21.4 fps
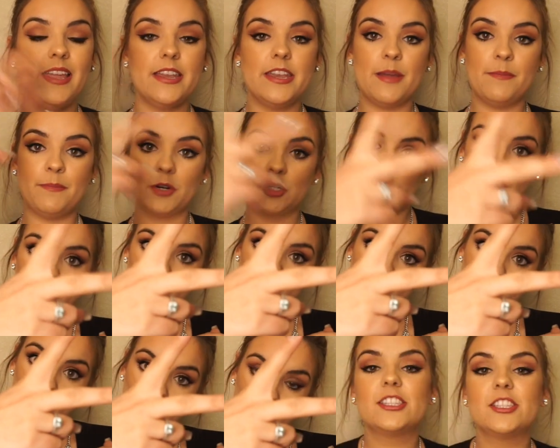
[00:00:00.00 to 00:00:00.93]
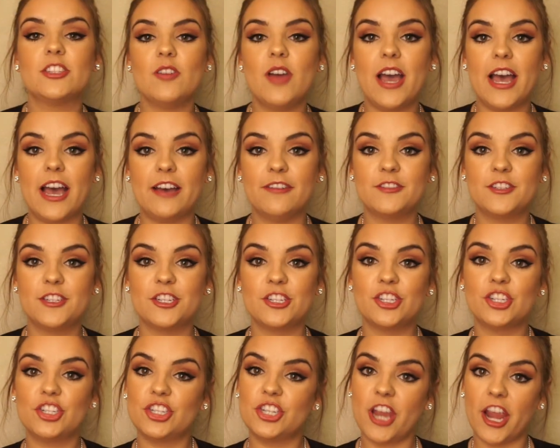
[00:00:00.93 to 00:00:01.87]
Number two, you have to
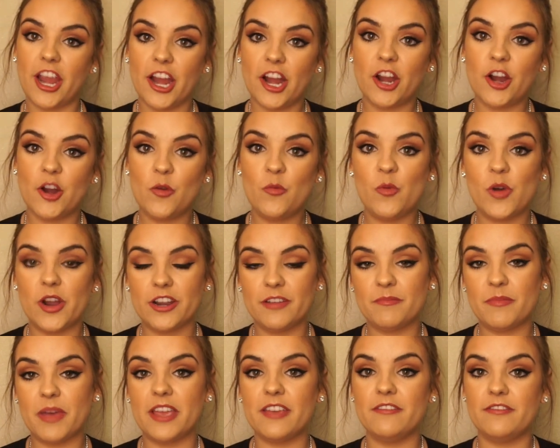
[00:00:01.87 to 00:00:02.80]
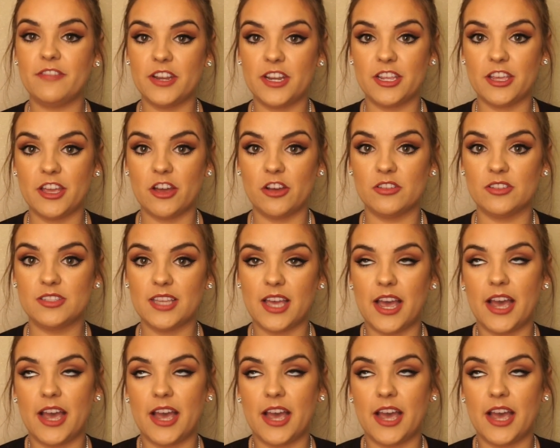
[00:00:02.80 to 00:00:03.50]
share one of my videos.